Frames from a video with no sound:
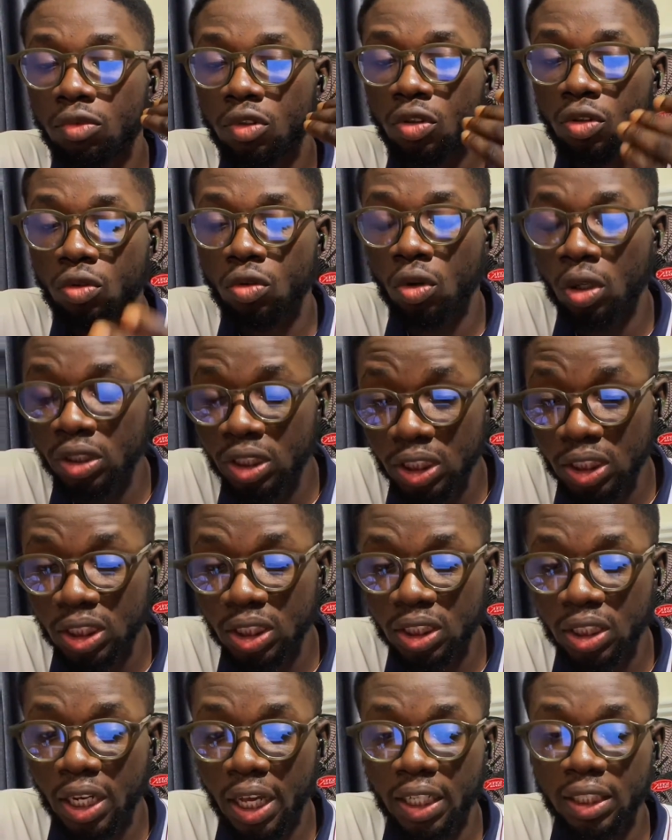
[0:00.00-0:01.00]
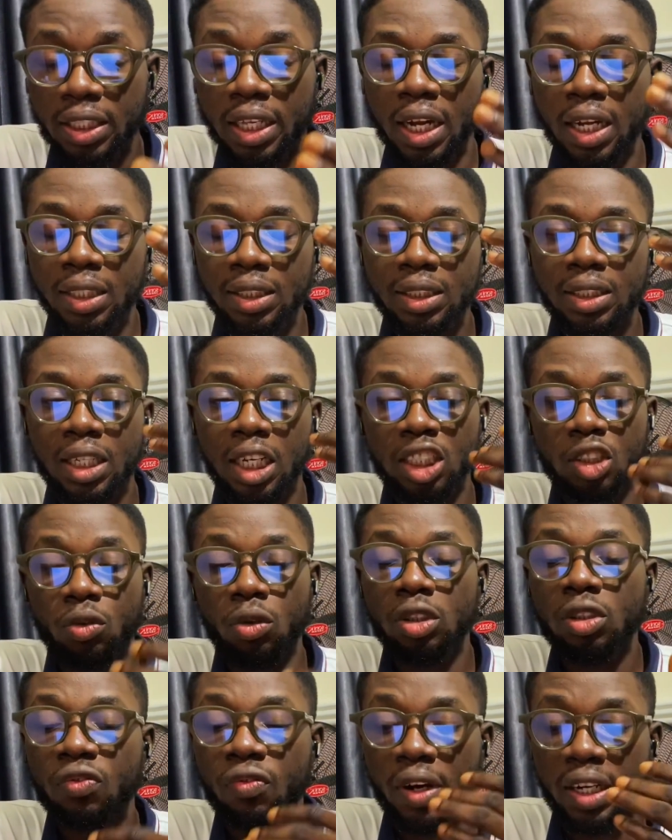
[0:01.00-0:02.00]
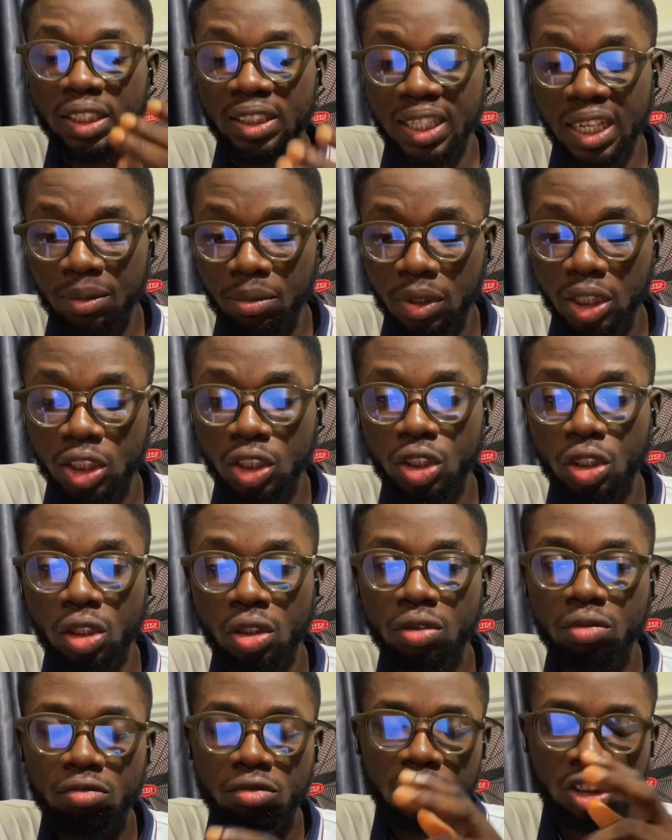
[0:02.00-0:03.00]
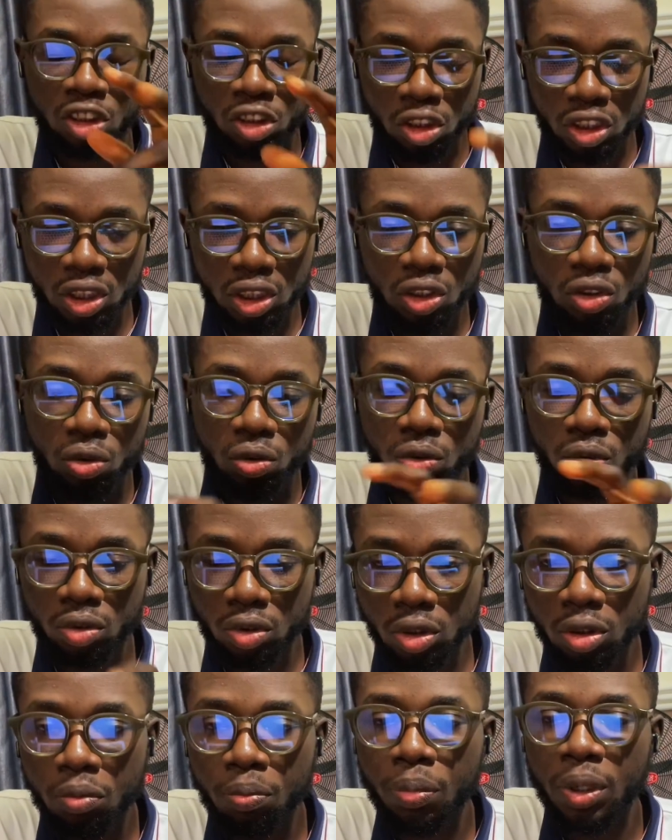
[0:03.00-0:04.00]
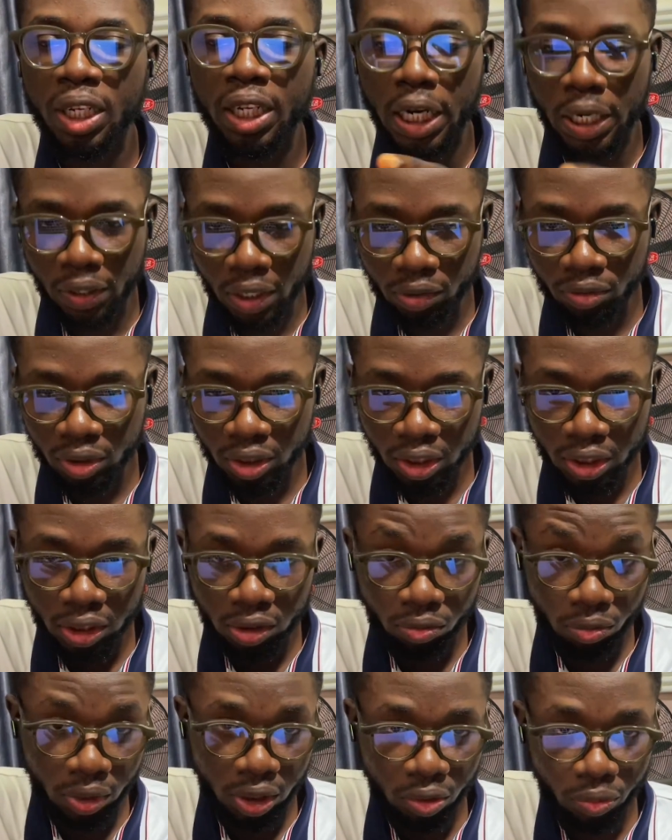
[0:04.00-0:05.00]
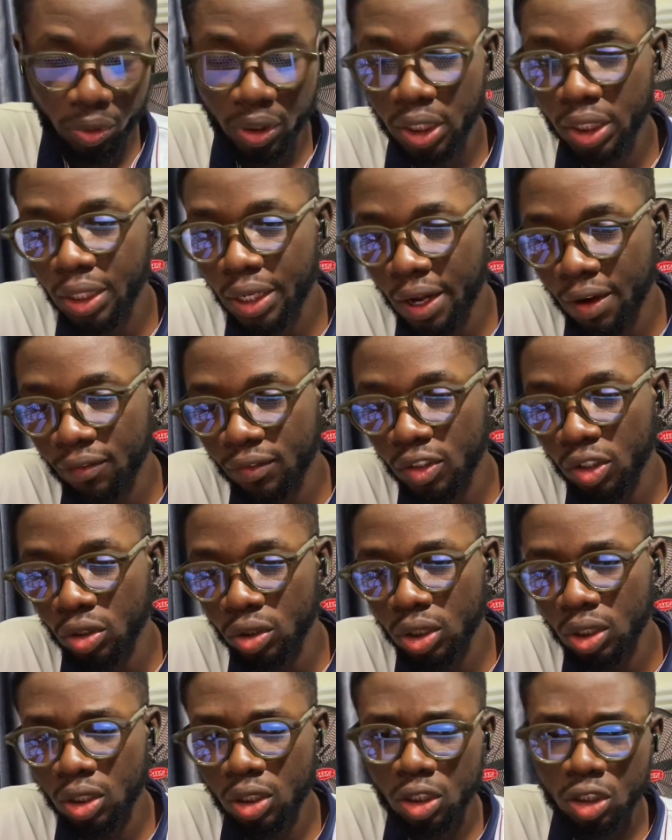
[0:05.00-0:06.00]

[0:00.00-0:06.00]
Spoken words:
quantities like that and you want to find the dimension, you just need to play around it with the way I've done.